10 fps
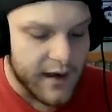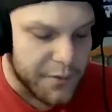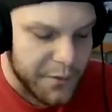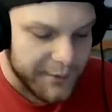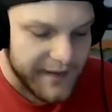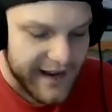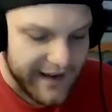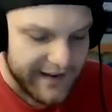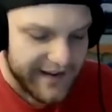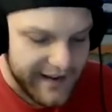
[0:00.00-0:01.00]
Ruthie
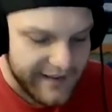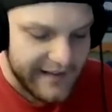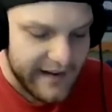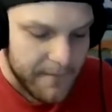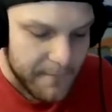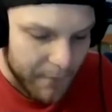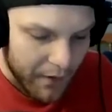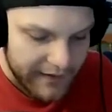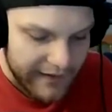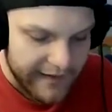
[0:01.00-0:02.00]
and Easy,
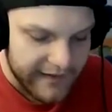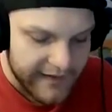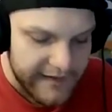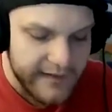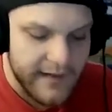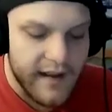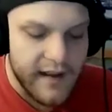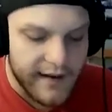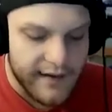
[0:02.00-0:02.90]
Mark and Anisa,